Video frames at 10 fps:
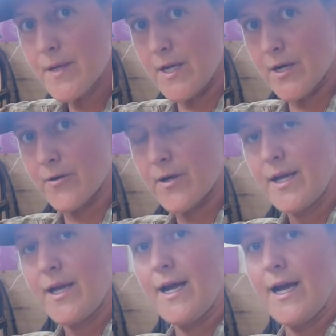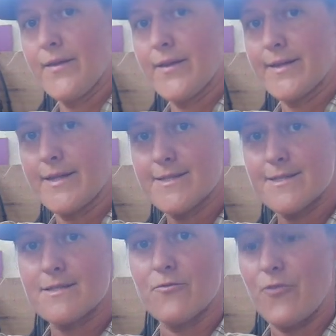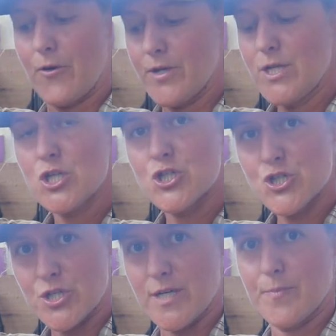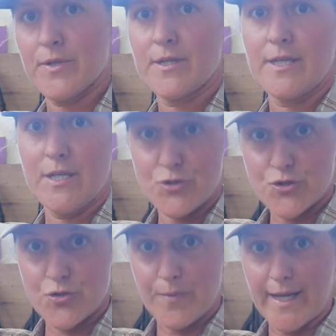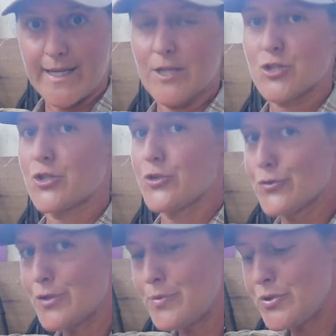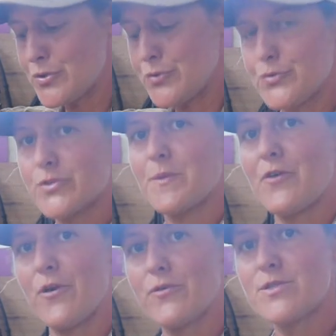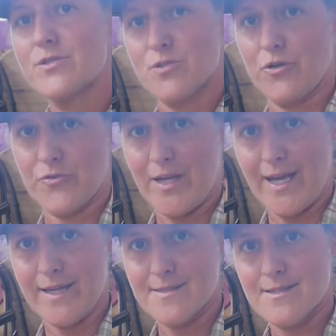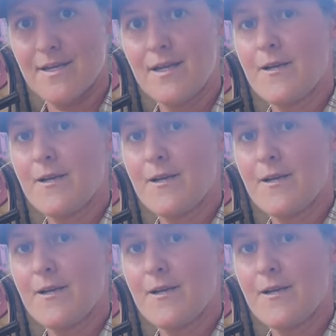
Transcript: here, and this is a very sharp instrument and should only be used by very soft hands.